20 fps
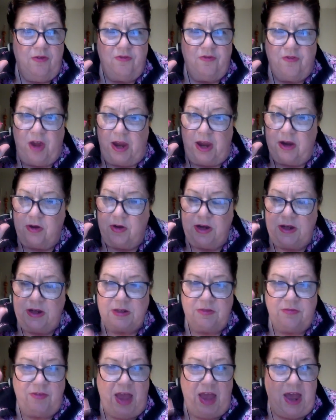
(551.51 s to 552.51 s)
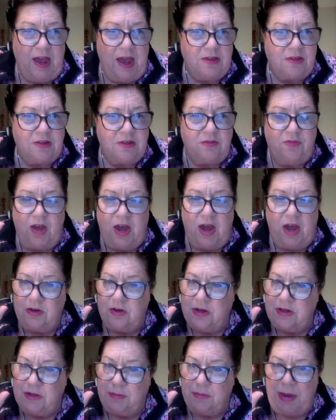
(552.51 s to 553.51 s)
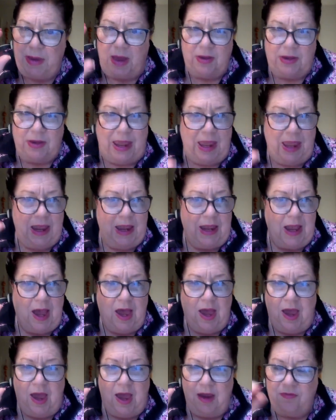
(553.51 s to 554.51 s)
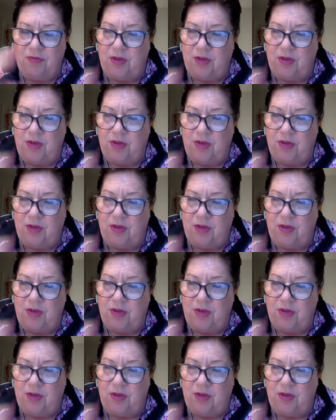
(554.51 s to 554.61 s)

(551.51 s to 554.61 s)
fire is fast, fire is about AI,